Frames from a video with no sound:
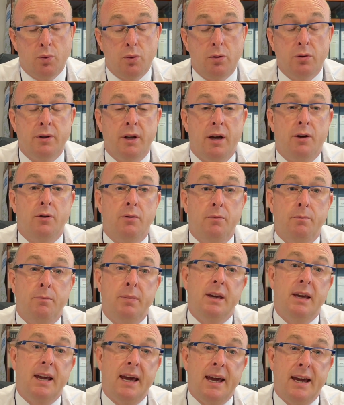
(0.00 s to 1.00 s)
will now
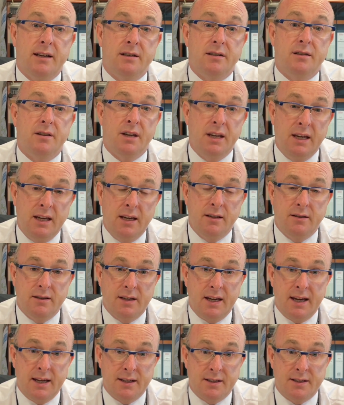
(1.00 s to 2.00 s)
be S3
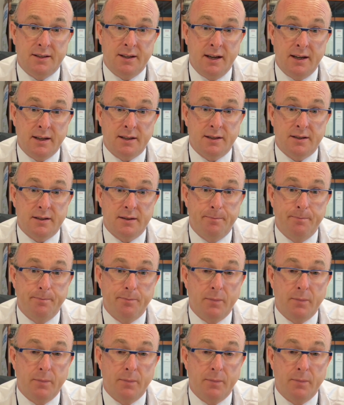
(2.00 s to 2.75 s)
to S6,